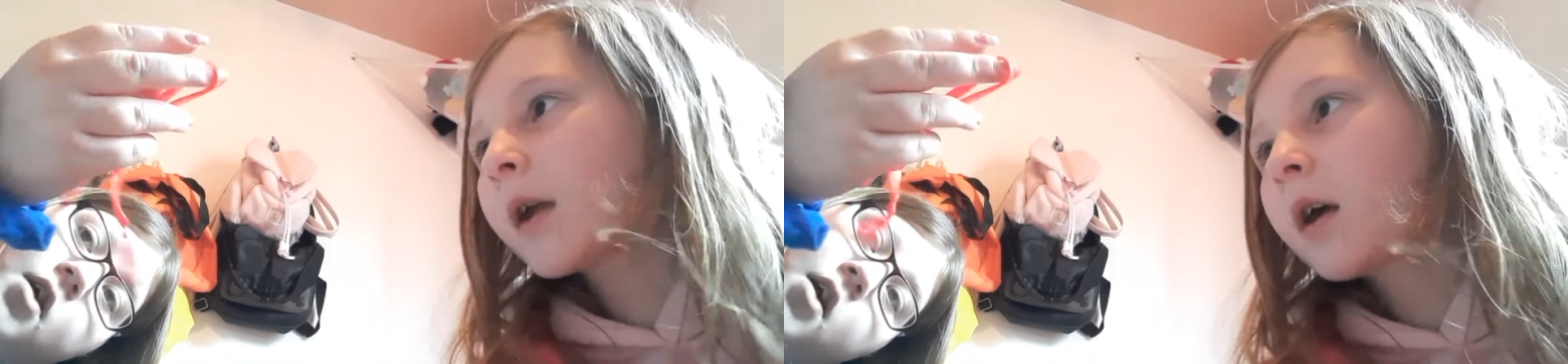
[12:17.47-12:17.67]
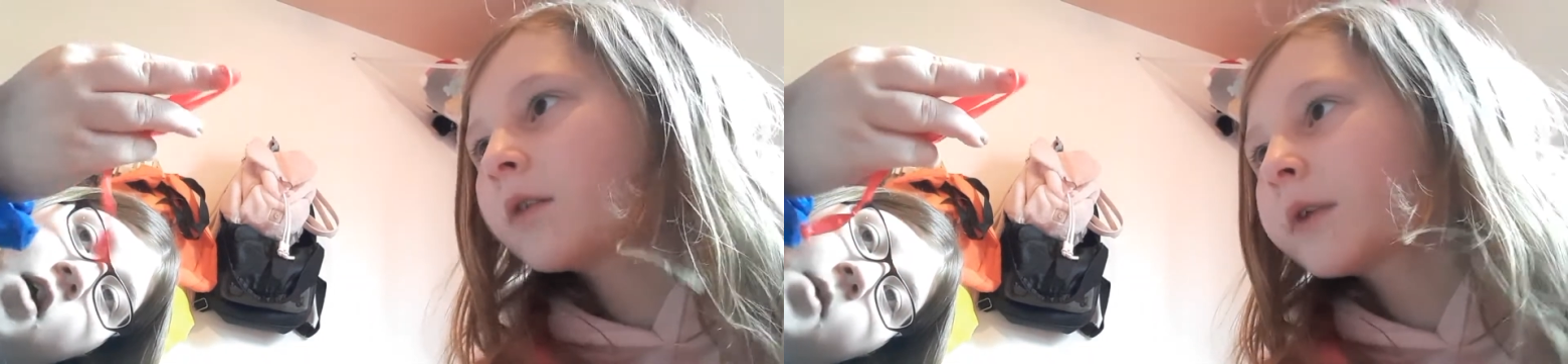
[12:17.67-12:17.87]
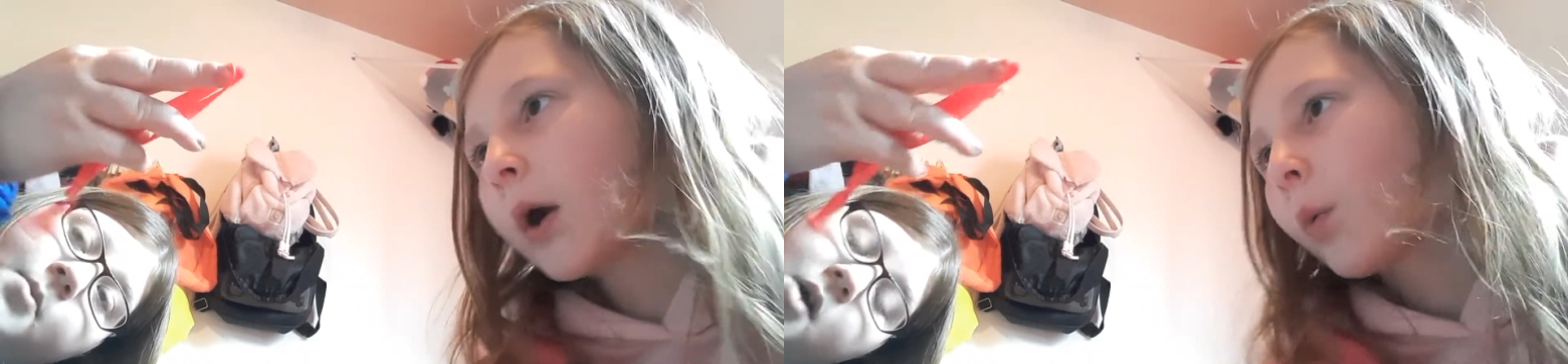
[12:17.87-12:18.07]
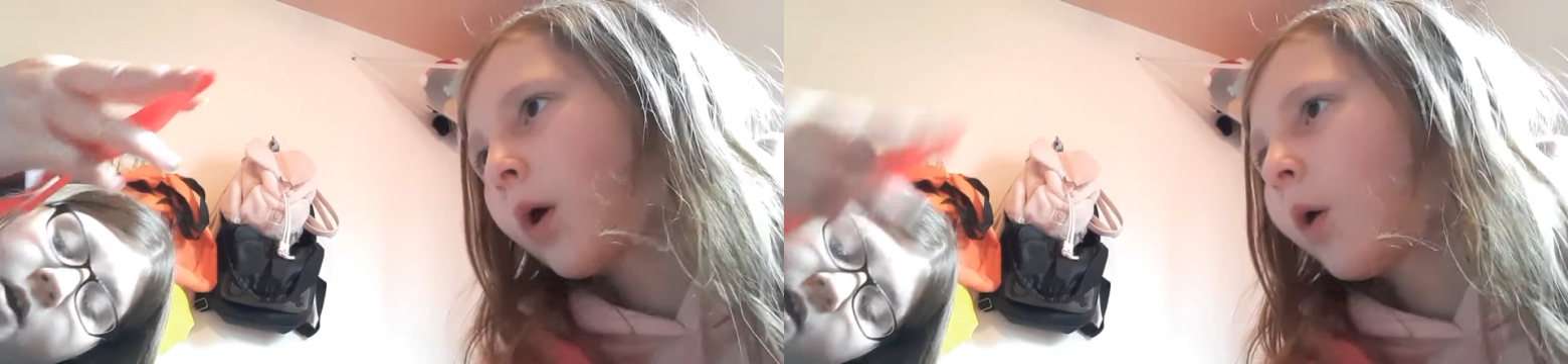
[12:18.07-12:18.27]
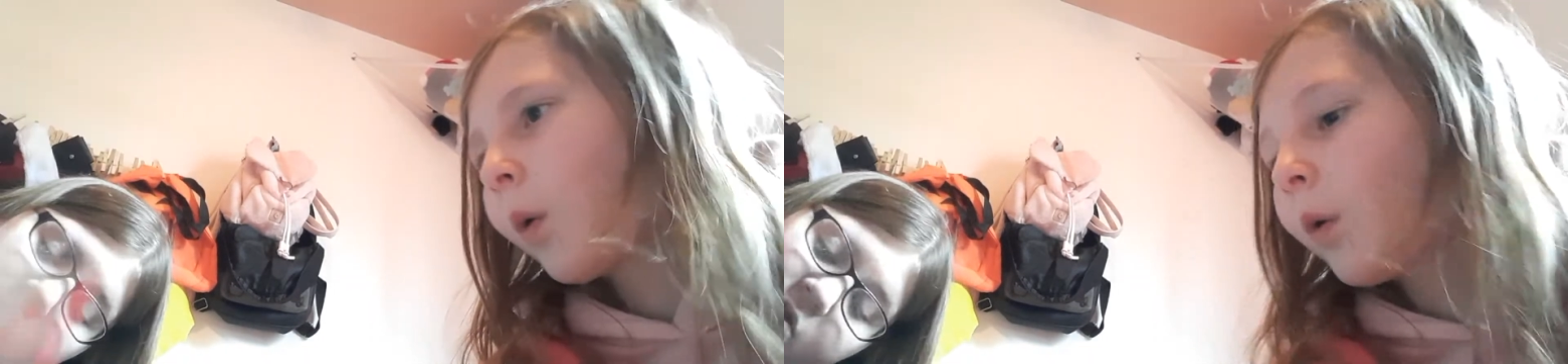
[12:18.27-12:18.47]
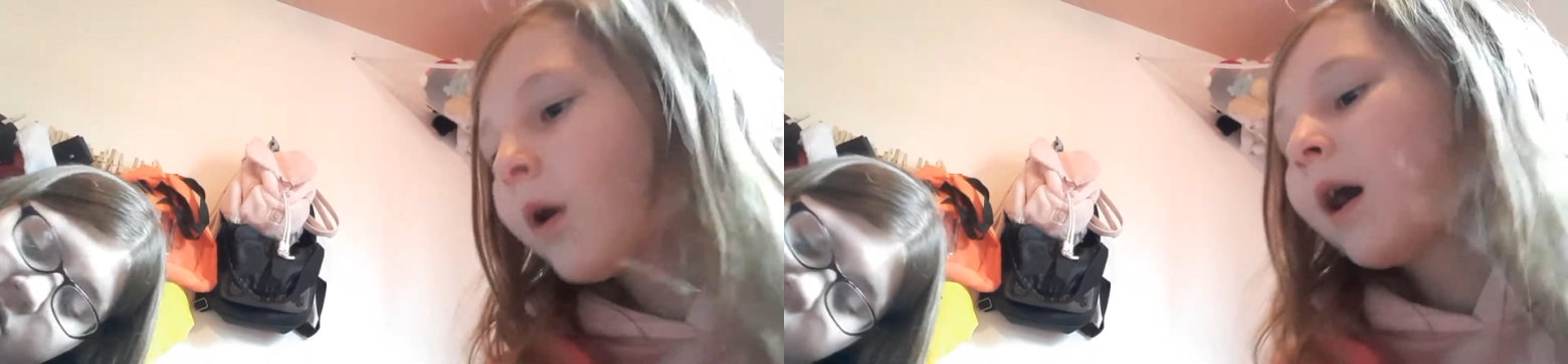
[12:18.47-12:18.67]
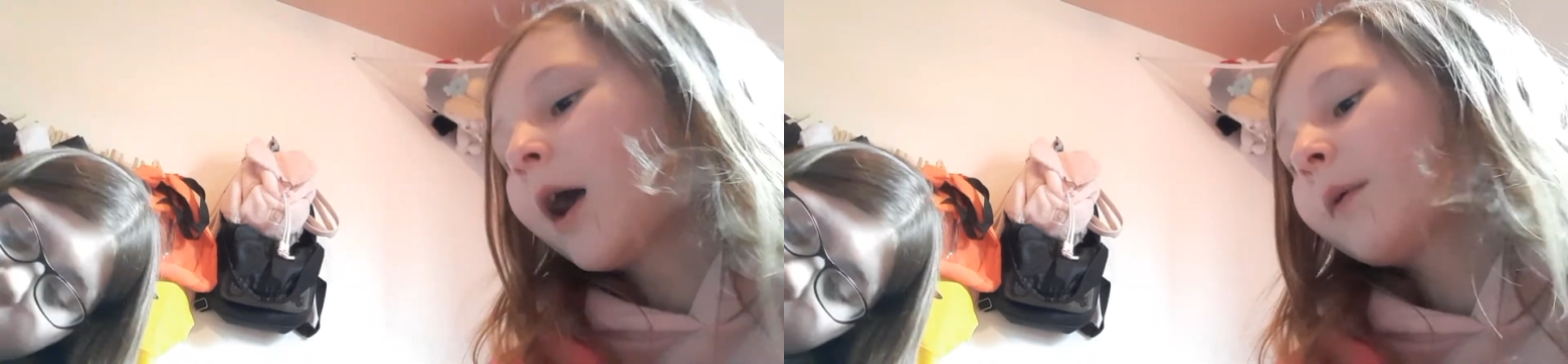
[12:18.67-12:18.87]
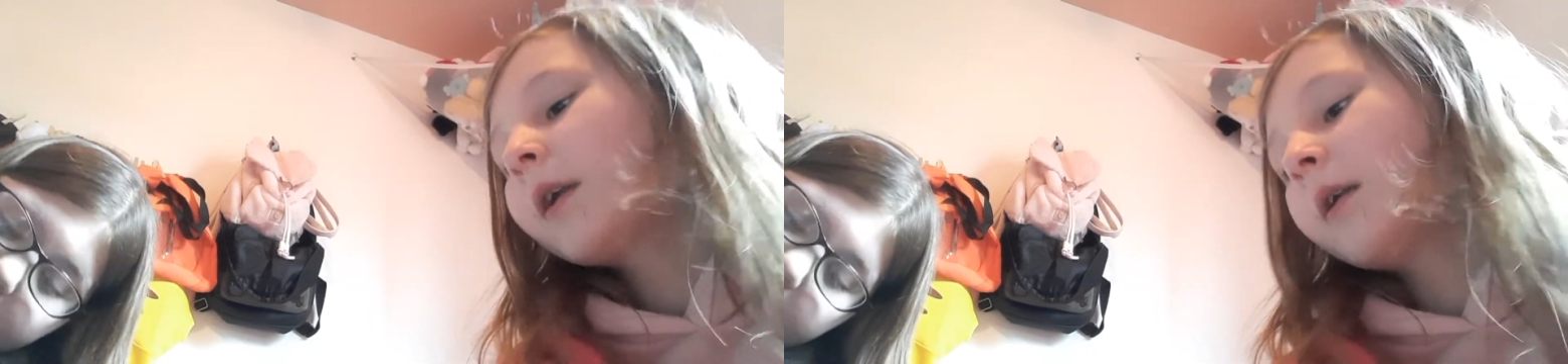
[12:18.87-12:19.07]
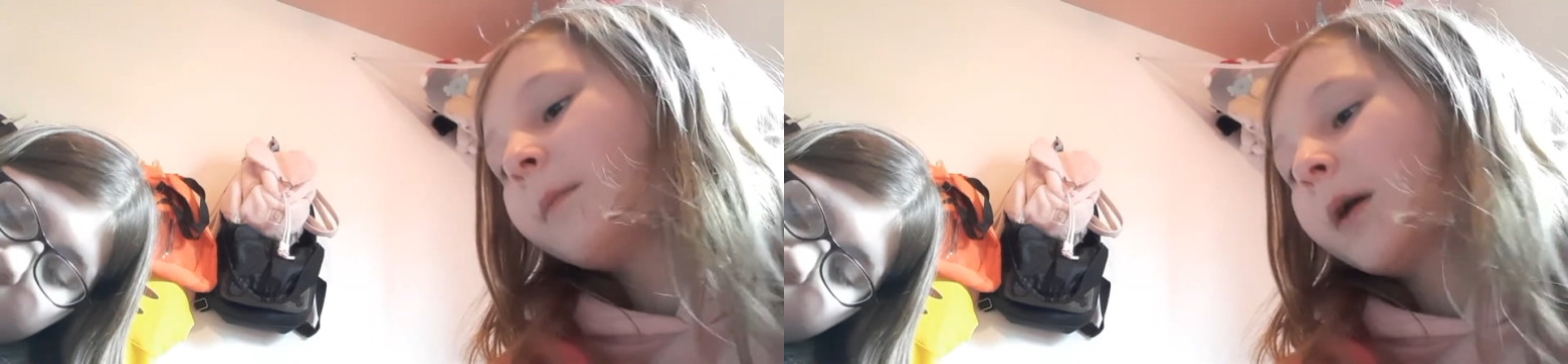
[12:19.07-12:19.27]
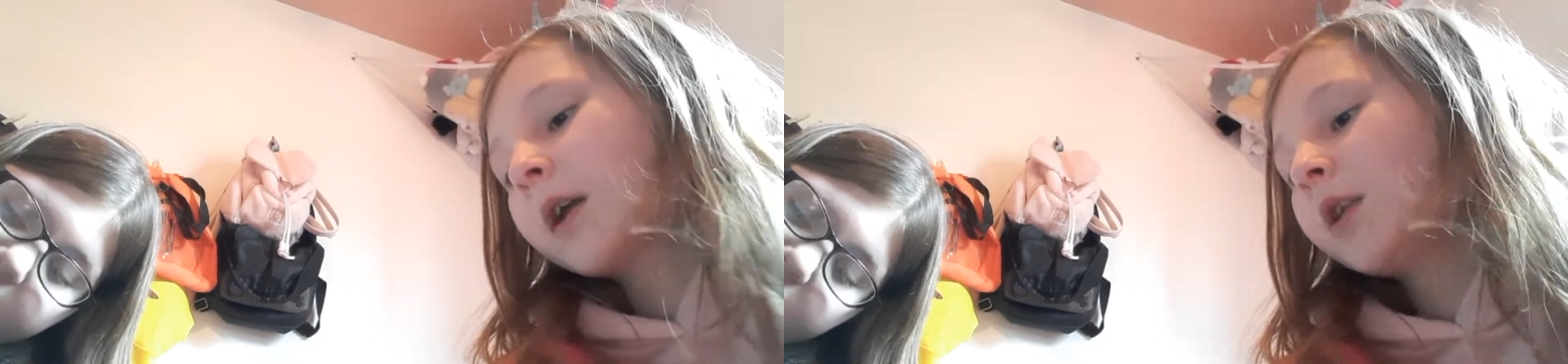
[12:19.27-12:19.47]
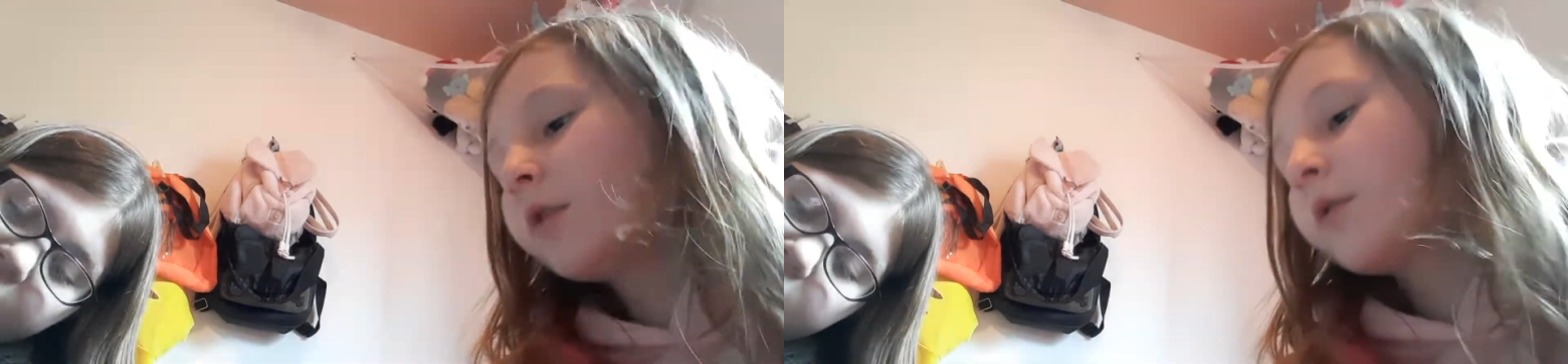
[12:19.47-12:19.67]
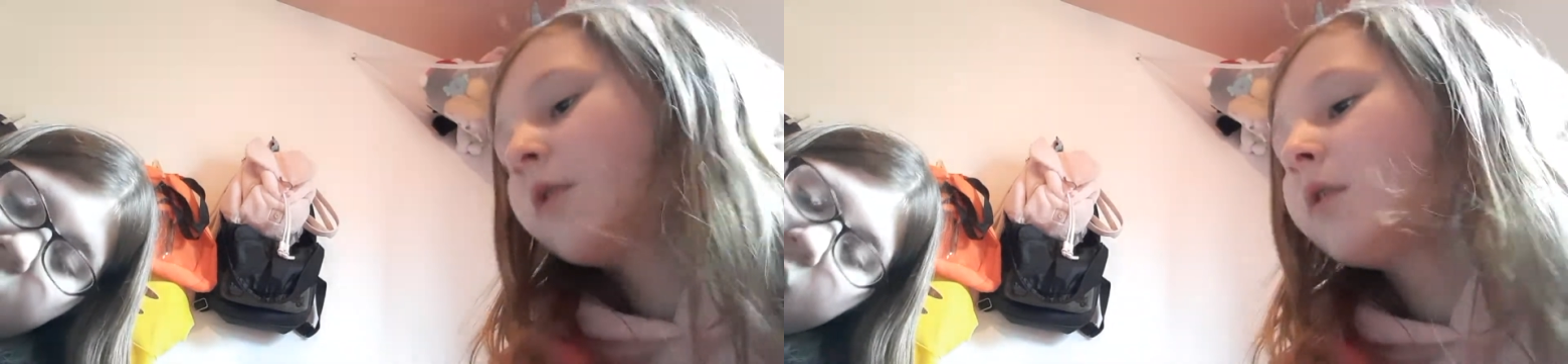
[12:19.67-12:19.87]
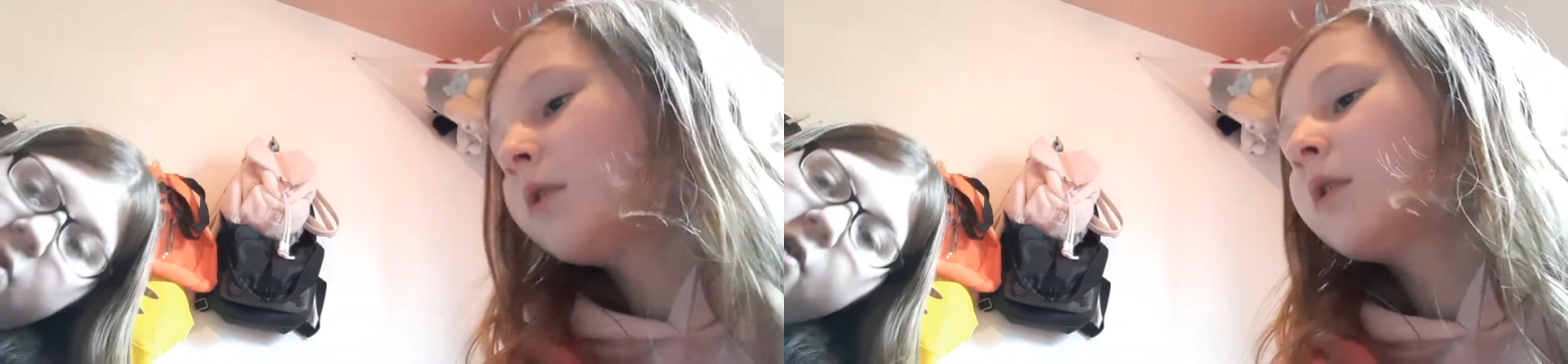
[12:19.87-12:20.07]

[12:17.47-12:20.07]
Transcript: uh, monkey noodle. I want a monkey noodle.